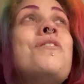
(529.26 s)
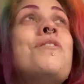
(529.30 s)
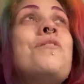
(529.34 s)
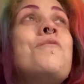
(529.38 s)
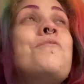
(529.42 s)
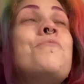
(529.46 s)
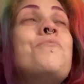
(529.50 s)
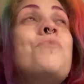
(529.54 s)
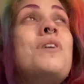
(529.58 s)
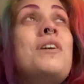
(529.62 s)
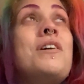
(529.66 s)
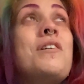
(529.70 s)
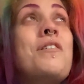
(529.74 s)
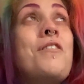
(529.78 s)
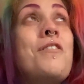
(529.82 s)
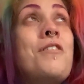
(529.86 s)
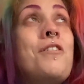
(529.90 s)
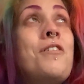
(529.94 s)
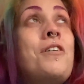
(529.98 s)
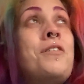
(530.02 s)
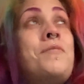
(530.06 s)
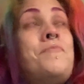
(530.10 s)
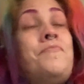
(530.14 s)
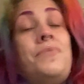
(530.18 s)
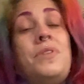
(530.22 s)
we
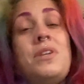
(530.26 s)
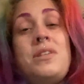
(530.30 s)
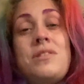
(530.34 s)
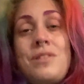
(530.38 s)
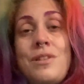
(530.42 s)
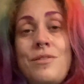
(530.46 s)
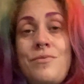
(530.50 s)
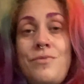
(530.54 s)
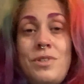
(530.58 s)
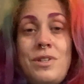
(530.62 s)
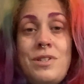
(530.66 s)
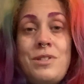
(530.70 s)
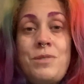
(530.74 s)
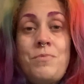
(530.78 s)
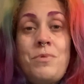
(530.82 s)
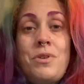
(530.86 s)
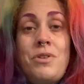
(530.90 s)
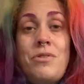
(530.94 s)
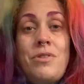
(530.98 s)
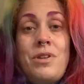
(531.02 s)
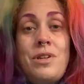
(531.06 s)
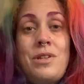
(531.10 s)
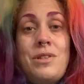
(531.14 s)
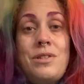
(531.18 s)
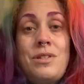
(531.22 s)
are, as lived
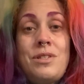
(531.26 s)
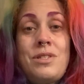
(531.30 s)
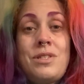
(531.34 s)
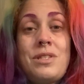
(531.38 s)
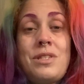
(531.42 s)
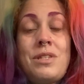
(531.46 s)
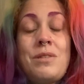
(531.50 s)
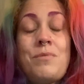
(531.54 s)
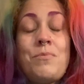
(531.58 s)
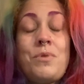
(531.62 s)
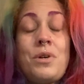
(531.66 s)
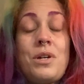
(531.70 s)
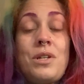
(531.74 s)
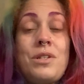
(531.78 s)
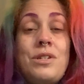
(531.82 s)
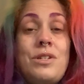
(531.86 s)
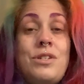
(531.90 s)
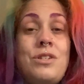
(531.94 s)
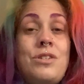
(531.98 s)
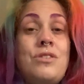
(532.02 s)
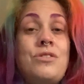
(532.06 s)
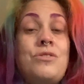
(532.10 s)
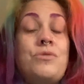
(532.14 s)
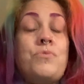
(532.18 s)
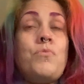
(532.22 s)
experience
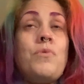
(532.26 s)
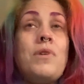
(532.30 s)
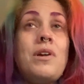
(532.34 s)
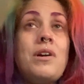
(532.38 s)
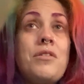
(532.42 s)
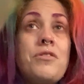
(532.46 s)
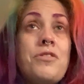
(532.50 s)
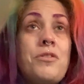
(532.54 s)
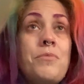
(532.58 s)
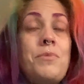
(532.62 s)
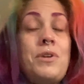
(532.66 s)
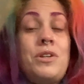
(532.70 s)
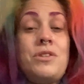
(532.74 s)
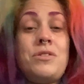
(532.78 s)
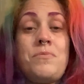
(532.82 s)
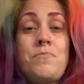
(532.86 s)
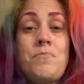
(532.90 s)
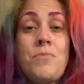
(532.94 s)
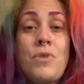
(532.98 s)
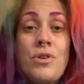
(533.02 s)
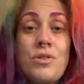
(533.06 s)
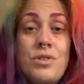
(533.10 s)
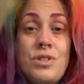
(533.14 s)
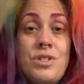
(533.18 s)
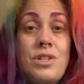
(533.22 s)
practitioners, we are the most
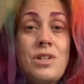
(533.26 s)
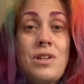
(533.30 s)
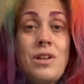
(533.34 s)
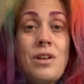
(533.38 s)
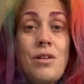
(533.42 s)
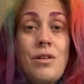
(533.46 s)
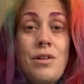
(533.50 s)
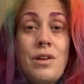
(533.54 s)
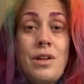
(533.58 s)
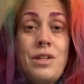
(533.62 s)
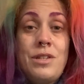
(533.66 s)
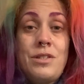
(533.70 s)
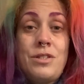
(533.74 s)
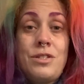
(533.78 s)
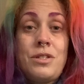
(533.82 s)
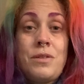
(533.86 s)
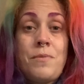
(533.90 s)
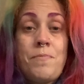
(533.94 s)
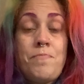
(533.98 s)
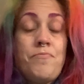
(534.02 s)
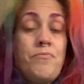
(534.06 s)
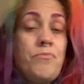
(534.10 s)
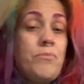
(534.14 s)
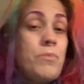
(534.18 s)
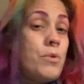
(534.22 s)
marginalised,
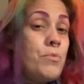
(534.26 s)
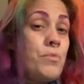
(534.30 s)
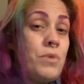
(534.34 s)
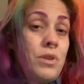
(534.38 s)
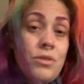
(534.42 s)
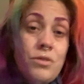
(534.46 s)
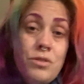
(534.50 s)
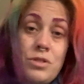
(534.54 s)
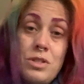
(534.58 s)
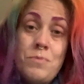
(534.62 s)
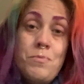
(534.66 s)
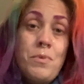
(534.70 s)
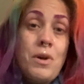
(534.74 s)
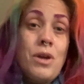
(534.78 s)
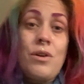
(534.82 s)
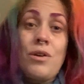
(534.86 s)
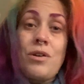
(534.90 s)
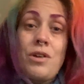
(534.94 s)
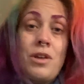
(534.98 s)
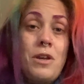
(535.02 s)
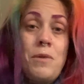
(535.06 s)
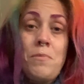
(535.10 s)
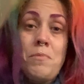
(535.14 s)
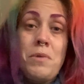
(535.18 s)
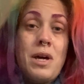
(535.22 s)
but we're not
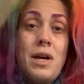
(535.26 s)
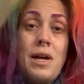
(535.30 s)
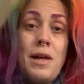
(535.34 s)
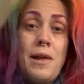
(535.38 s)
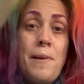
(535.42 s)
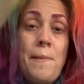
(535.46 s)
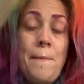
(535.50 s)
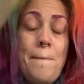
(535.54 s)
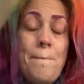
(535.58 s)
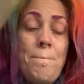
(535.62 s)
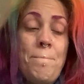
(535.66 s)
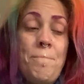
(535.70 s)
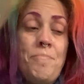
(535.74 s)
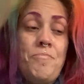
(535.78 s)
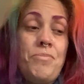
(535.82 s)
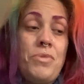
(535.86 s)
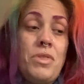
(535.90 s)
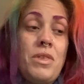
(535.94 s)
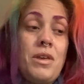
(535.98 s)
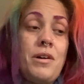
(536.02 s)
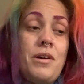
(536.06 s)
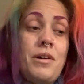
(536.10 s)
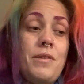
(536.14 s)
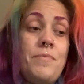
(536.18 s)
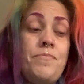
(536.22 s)
spoken about,
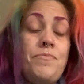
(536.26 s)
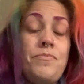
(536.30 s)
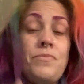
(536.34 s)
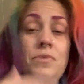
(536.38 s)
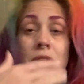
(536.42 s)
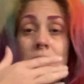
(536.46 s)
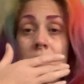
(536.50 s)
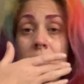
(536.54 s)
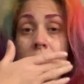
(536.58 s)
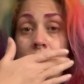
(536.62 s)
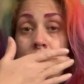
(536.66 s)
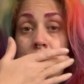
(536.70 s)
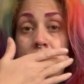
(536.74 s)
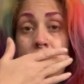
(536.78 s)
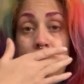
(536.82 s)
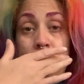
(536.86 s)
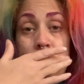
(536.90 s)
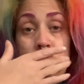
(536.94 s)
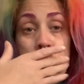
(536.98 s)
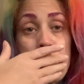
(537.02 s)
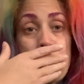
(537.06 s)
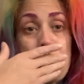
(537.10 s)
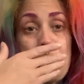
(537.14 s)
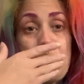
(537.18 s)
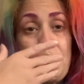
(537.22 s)
in
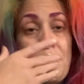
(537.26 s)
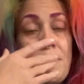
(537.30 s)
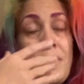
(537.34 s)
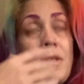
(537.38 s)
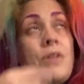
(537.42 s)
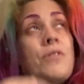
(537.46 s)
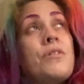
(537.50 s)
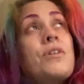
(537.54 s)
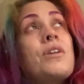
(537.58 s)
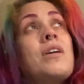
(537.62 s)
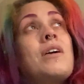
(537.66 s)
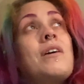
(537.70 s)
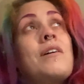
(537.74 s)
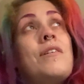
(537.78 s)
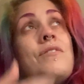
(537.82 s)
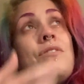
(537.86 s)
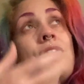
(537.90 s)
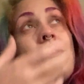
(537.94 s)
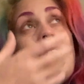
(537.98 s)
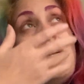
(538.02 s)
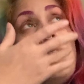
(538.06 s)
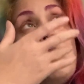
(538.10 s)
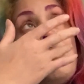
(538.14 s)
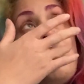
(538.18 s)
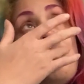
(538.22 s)
looking at
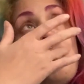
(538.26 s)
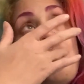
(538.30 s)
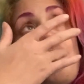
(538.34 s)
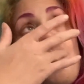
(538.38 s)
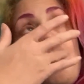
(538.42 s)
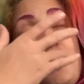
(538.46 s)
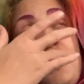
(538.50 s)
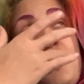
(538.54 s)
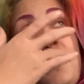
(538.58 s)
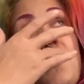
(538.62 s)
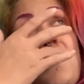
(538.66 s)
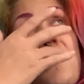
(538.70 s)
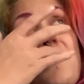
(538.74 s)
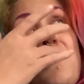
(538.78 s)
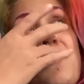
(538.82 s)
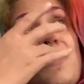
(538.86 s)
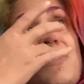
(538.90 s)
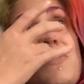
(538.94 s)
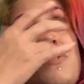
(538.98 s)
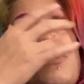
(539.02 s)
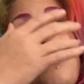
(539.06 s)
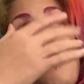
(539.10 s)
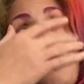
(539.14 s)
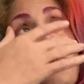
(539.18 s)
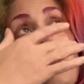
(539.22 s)
the staffing
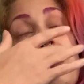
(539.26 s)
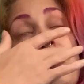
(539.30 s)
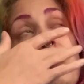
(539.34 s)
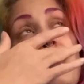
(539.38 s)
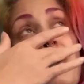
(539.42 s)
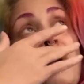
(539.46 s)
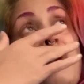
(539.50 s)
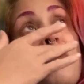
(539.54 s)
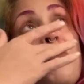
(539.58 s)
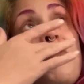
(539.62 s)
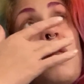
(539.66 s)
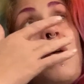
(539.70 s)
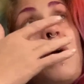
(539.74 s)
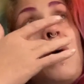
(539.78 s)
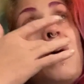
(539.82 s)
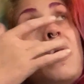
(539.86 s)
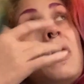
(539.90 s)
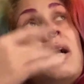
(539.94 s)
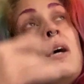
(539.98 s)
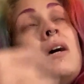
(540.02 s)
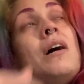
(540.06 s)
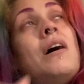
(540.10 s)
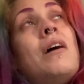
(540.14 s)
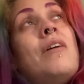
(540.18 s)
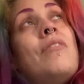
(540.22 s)
structure.
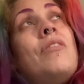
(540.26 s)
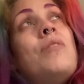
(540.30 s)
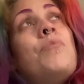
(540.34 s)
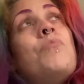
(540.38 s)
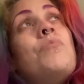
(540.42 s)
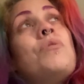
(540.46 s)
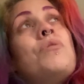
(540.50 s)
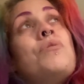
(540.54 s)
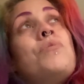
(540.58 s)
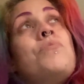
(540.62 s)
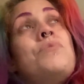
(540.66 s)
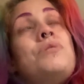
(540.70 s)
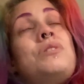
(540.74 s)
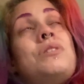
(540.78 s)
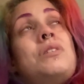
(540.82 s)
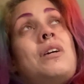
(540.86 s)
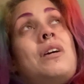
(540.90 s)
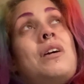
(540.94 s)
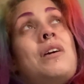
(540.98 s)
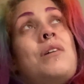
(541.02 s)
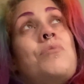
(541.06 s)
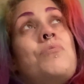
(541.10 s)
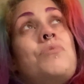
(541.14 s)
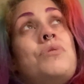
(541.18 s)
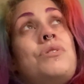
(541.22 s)
And then what I was
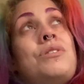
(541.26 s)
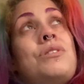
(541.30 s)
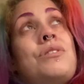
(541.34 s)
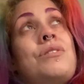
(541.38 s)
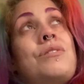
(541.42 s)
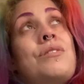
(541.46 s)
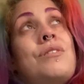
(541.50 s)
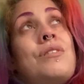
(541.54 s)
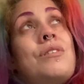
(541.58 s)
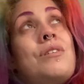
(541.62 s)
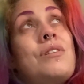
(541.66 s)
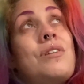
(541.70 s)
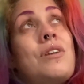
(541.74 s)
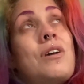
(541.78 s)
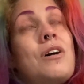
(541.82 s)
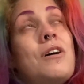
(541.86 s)
saying was that